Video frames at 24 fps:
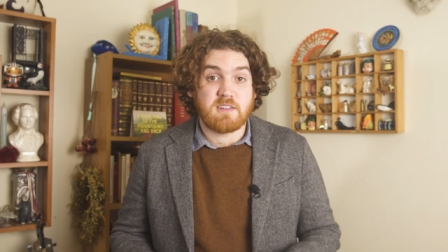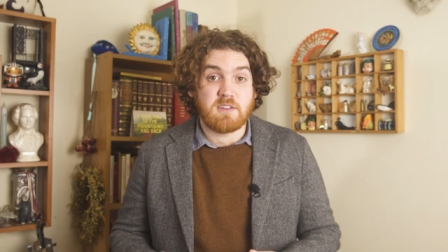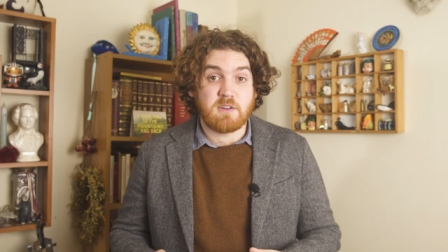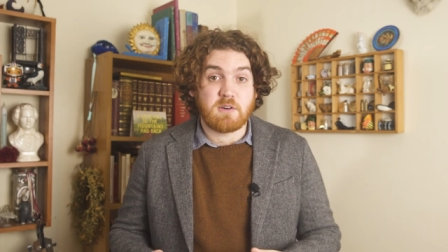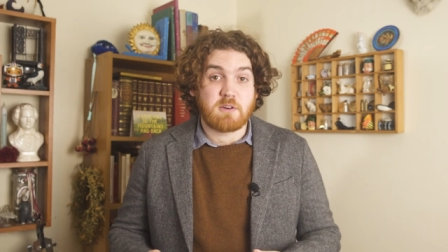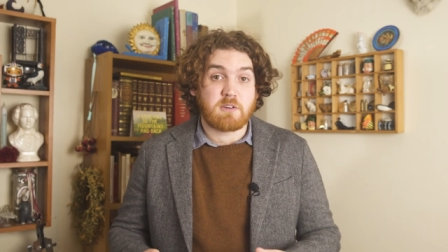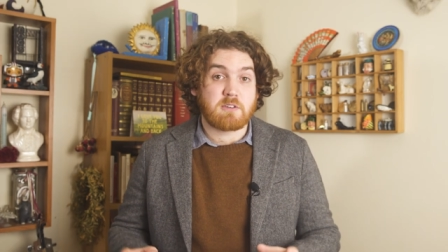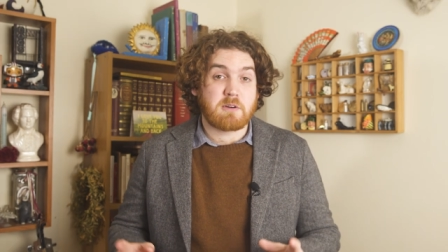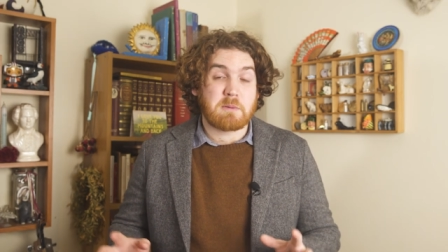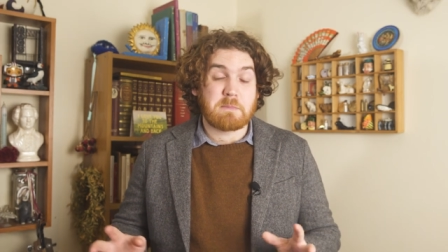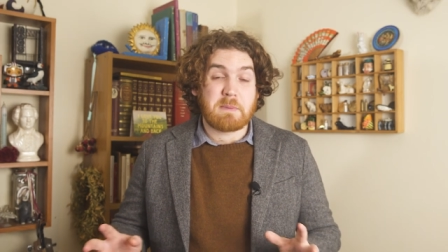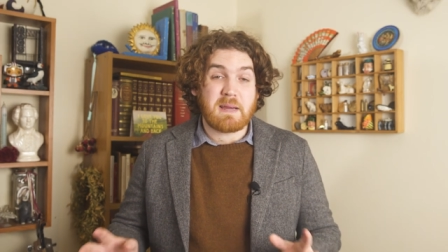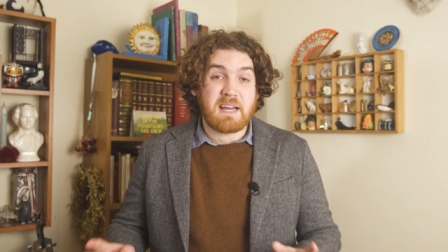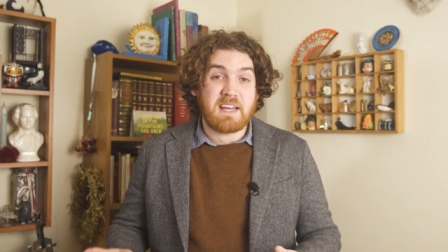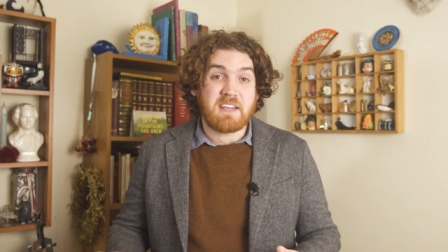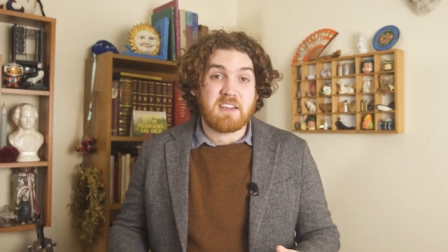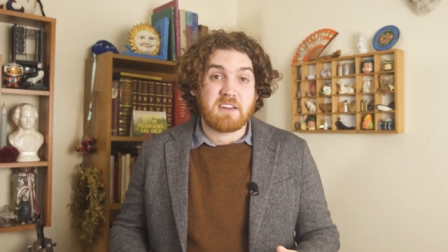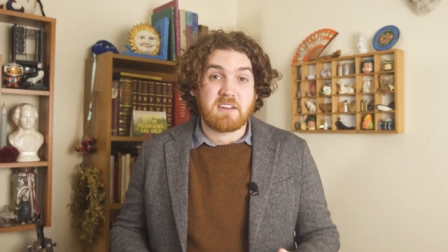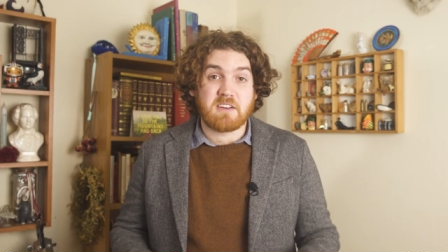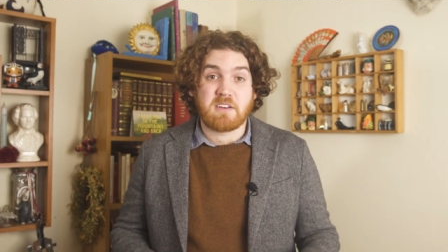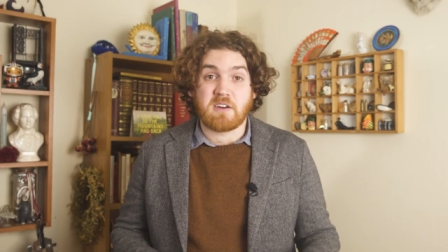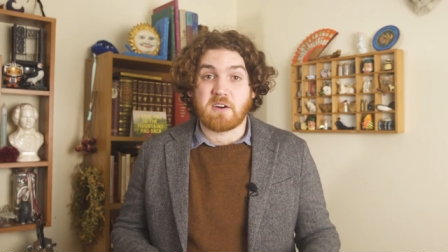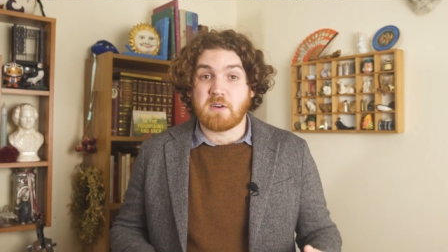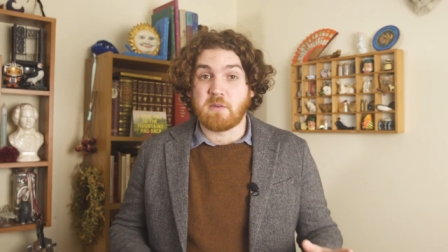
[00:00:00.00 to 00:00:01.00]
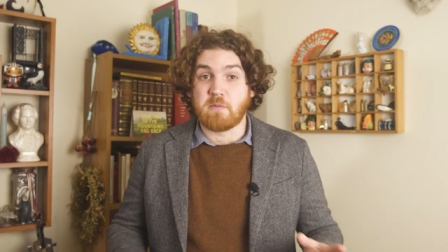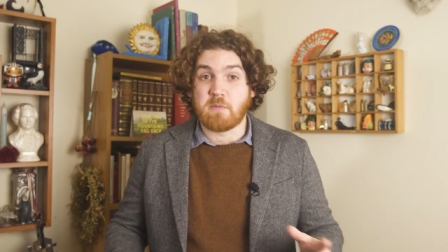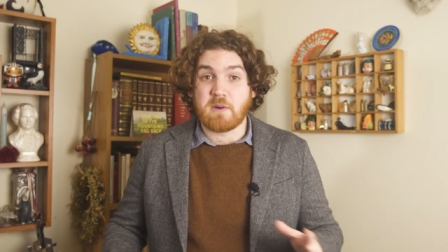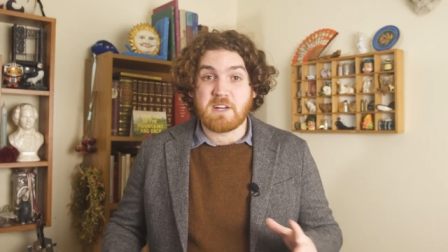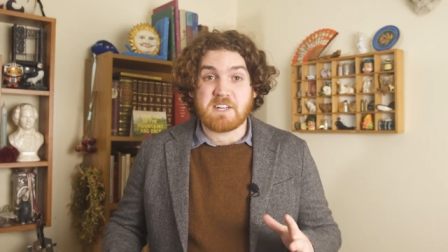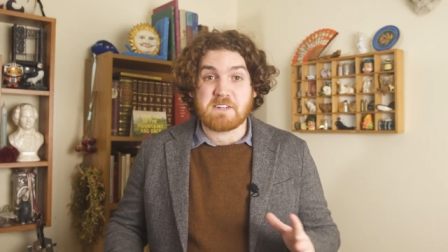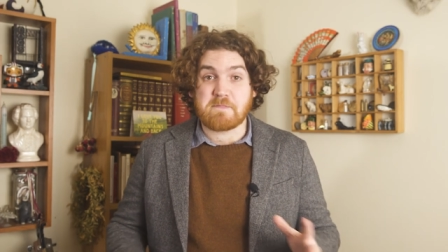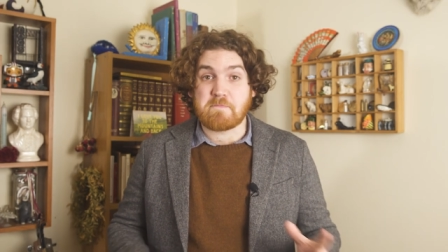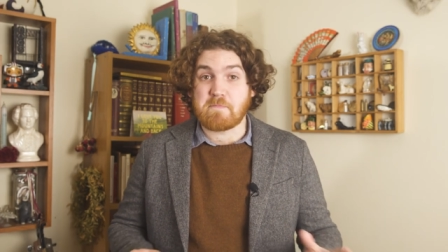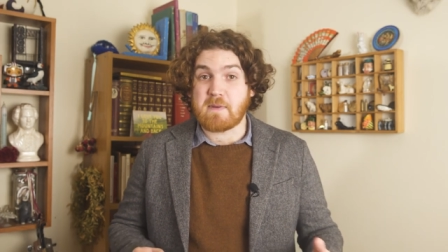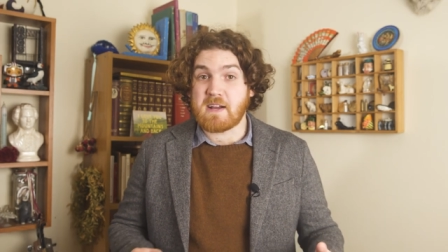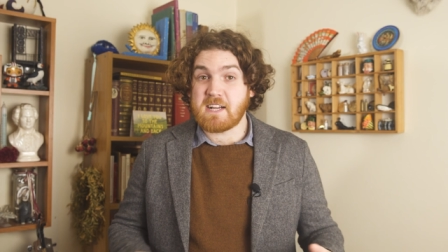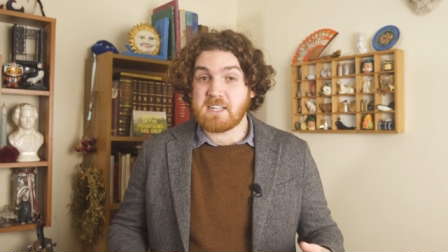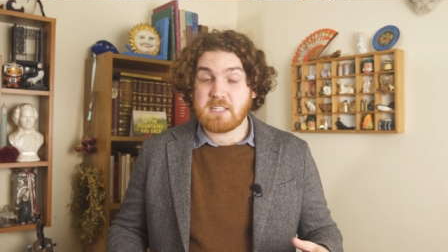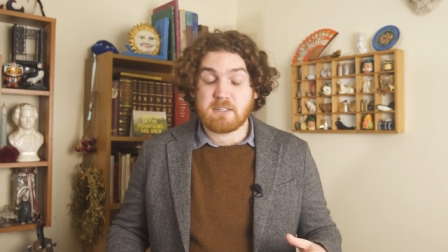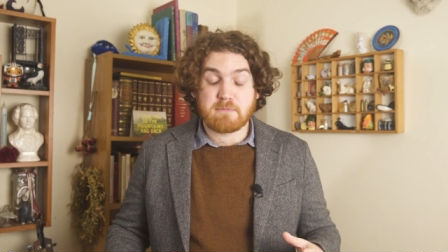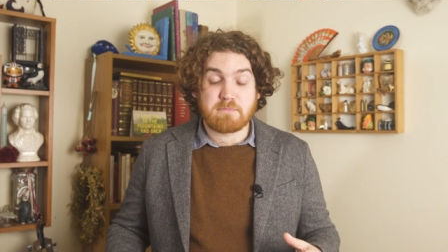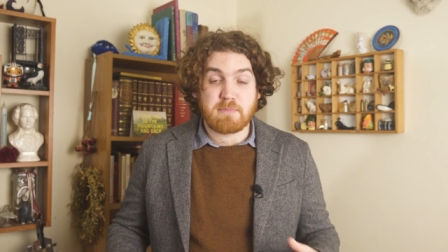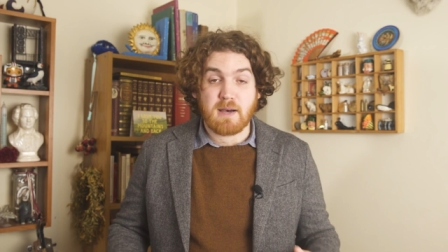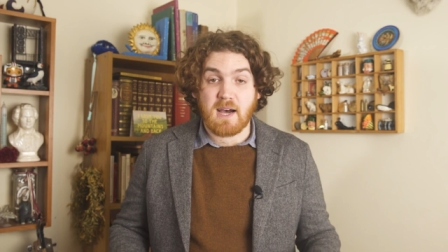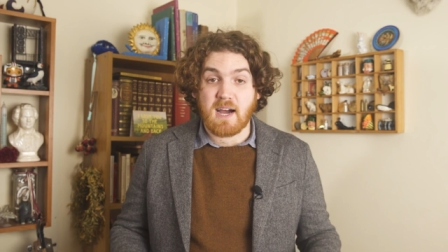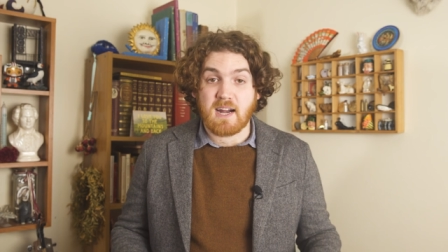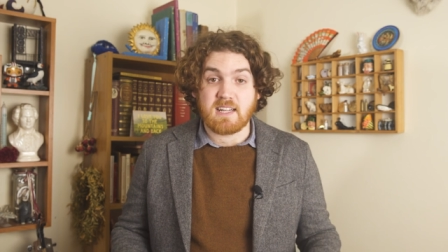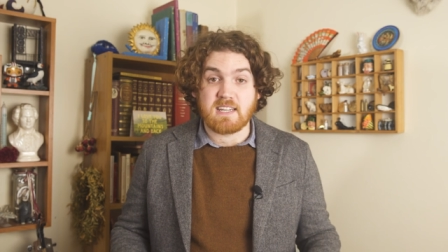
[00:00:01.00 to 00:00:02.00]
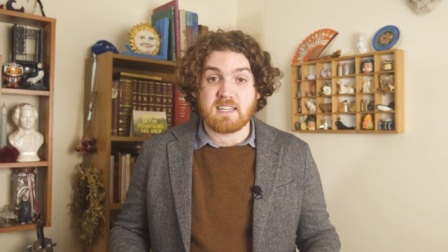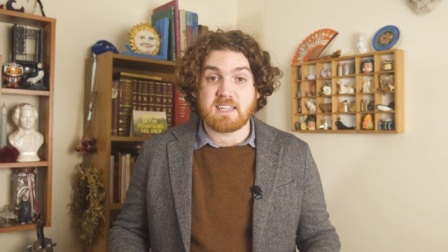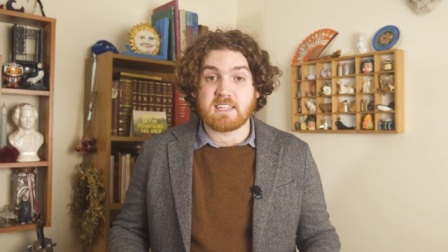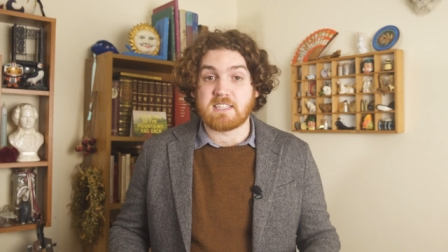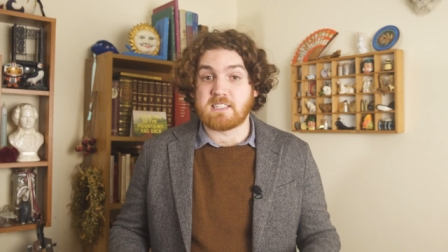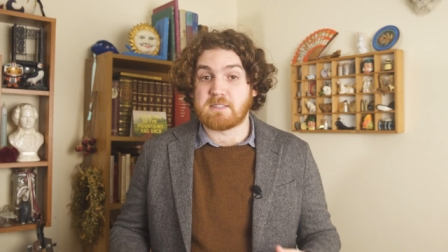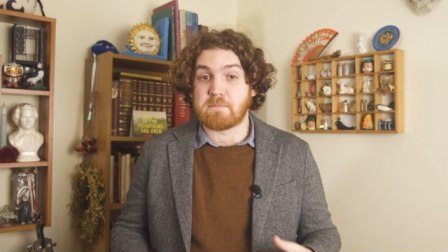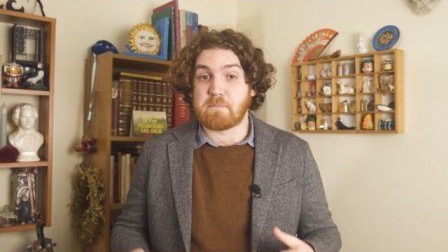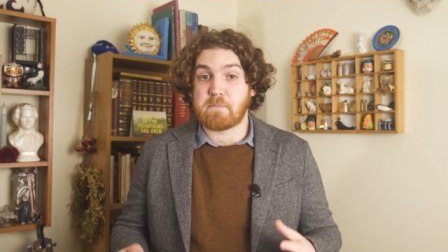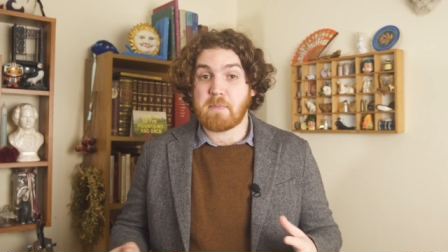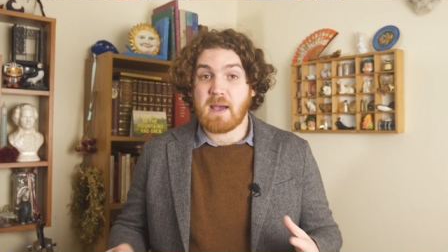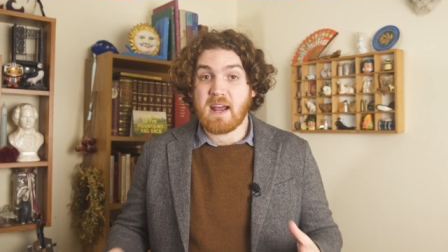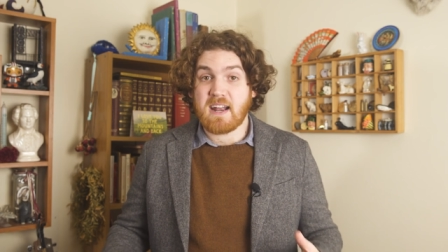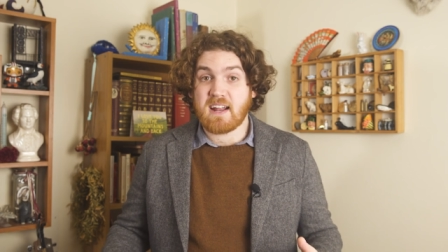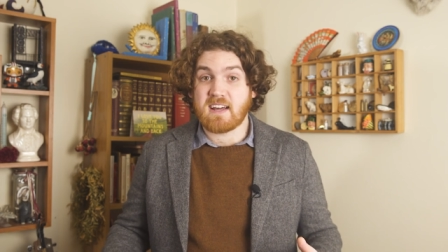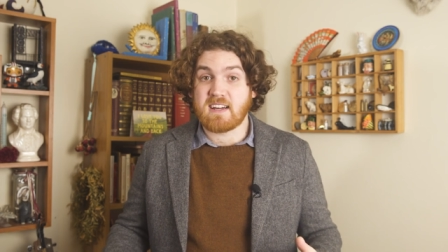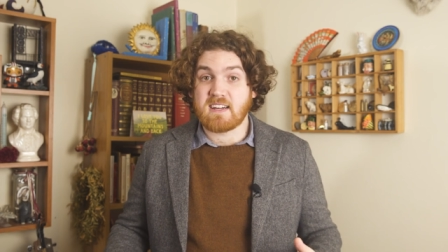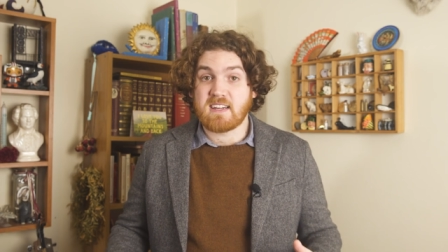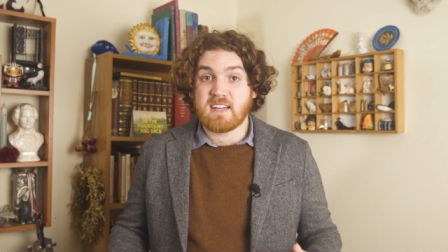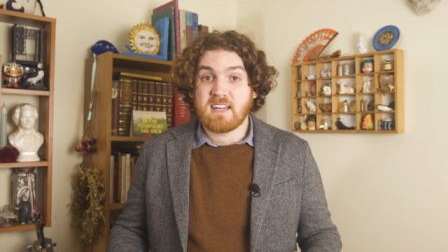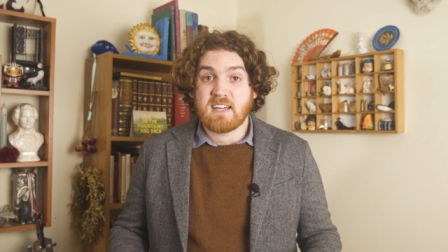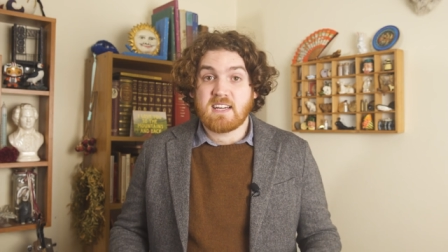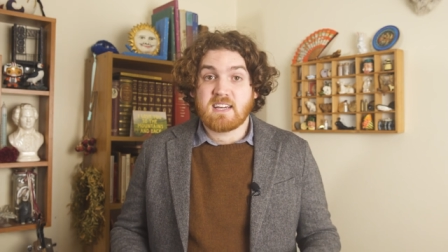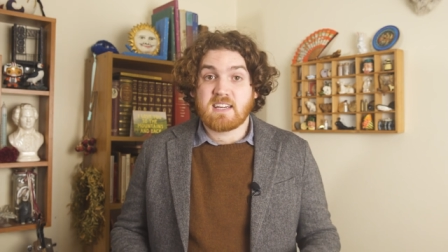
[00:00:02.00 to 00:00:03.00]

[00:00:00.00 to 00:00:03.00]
your opinion on which major party is better